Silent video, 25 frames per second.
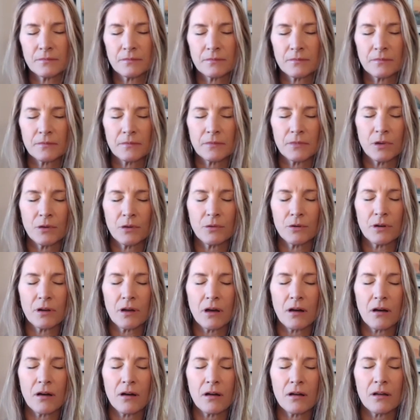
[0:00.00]
You and
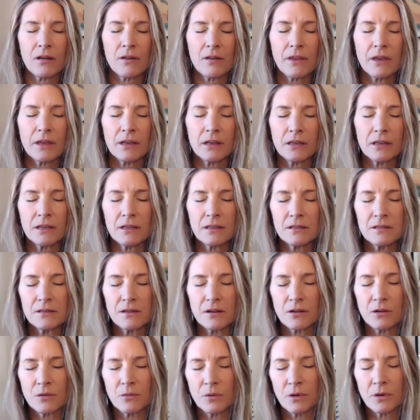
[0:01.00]
all that is
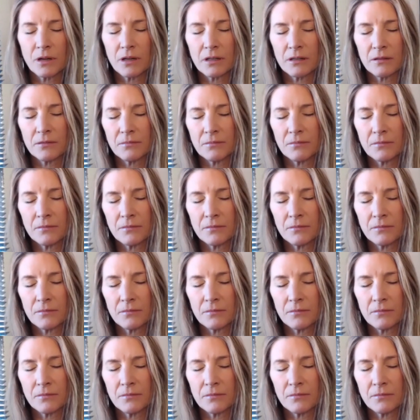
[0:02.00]
are one.